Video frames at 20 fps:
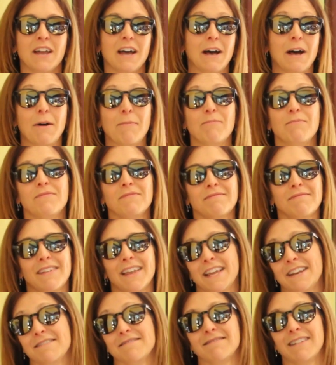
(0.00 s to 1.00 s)
Um,
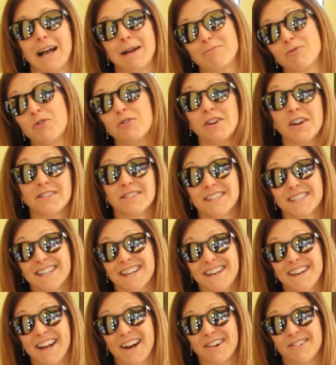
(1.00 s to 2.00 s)
and I'm going out in the
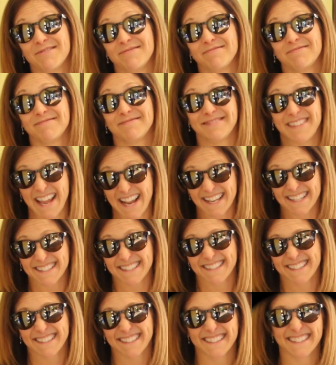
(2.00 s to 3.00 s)
sun now. Thanks.